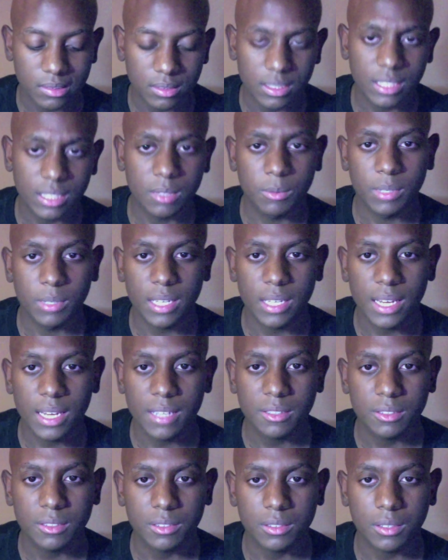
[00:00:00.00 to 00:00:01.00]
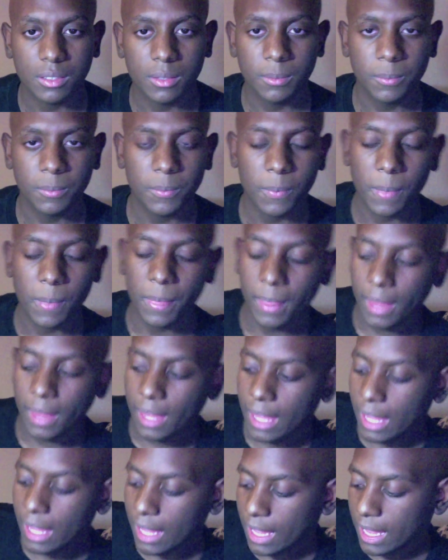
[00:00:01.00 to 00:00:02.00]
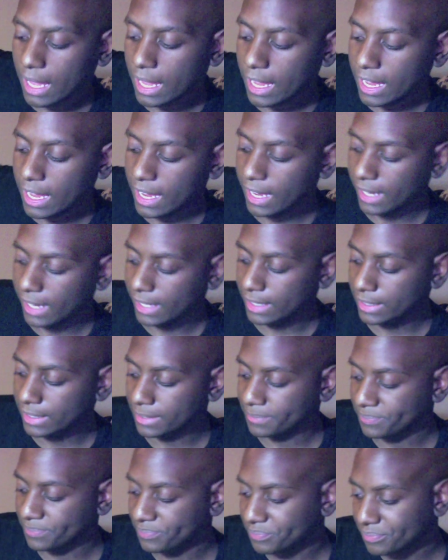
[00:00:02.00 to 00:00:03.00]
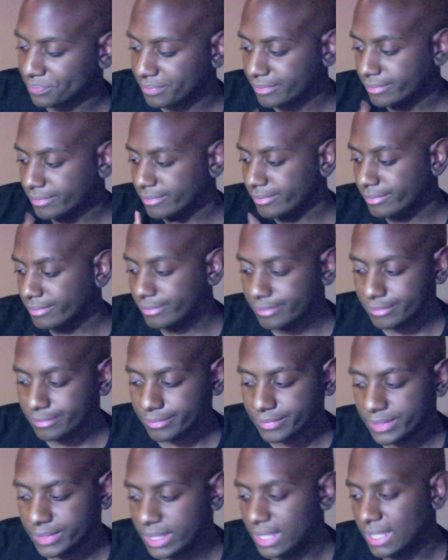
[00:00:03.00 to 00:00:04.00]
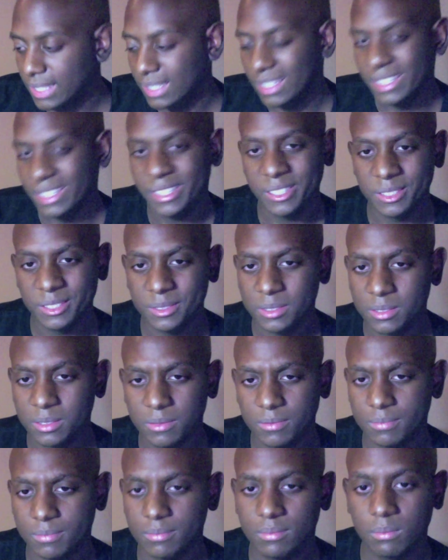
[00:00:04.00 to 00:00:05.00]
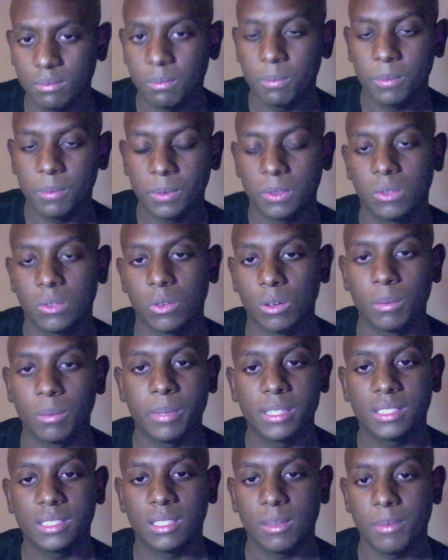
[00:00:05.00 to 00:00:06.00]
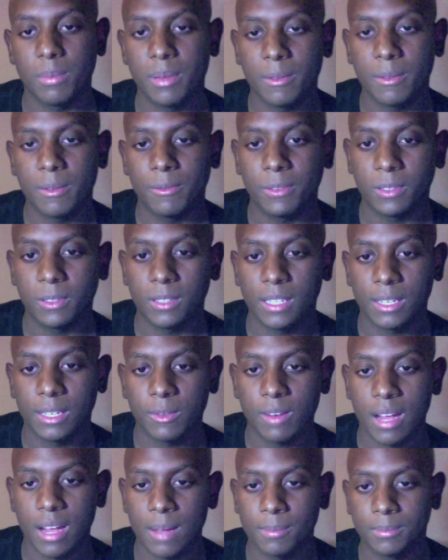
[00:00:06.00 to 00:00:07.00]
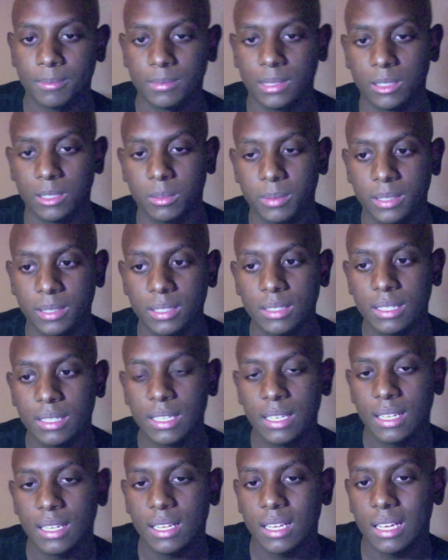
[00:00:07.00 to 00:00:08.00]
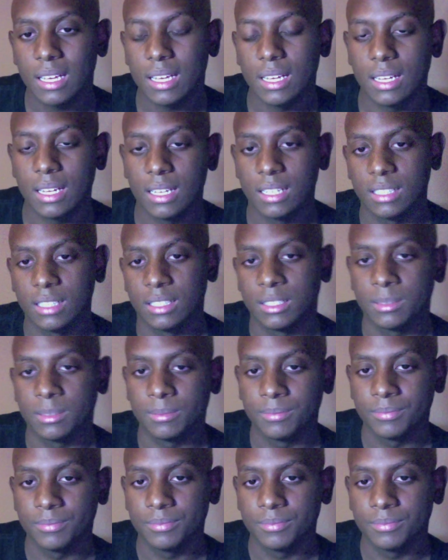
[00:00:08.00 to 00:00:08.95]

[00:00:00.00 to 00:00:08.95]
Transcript: like 3 days or so, and just sort of basically been feeling like crap a little bit. Um,